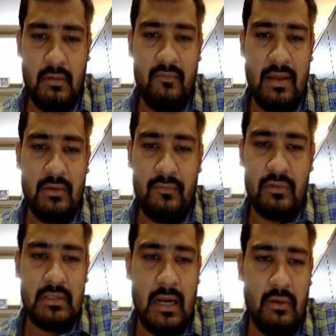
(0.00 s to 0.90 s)
when you have to
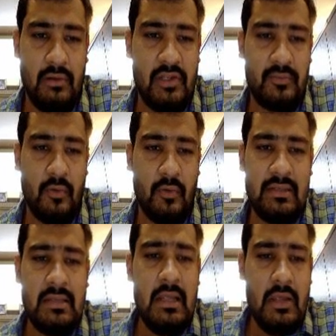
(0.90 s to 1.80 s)
start all this
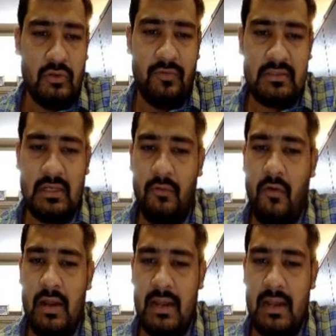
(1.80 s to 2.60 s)
process. So first of all,